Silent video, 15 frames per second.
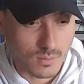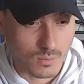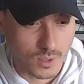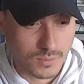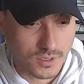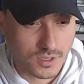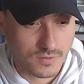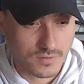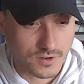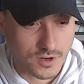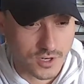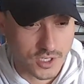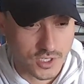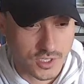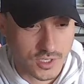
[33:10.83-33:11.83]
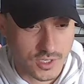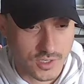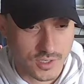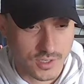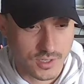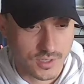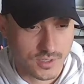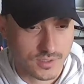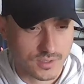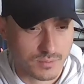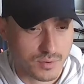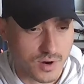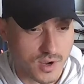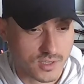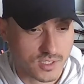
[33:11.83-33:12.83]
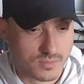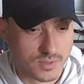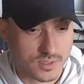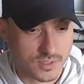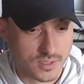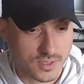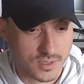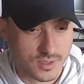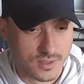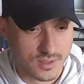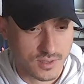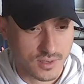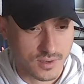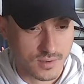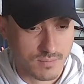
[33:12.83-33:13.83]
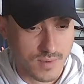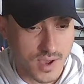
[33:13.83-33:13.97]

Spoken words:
Moment of inertia is approximately the